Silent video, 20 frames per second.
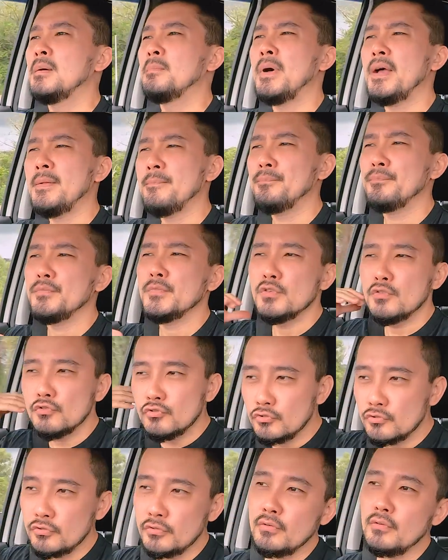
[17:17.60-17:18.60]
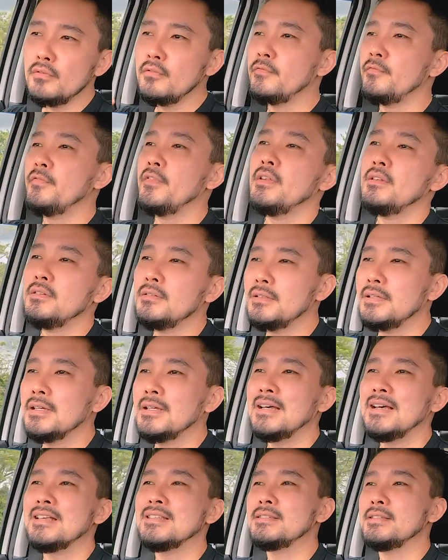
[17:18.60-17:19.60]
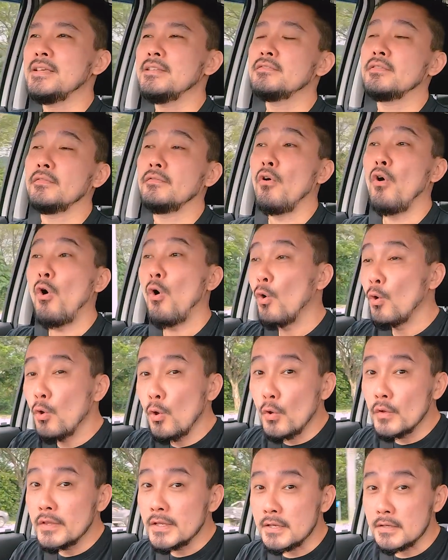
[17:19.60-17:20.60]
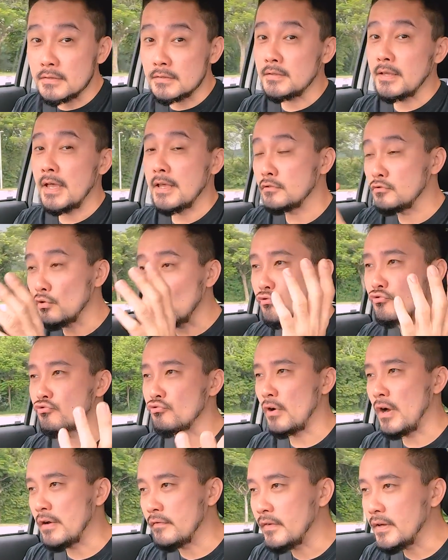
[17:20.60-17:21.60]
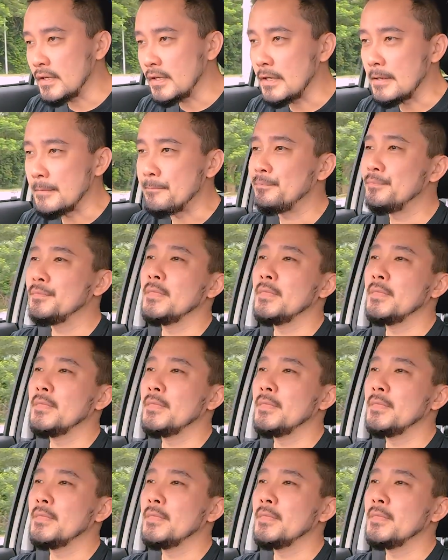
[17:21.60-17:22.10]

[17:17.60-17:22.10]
but you still feel a sense of hollowness as you're driving it.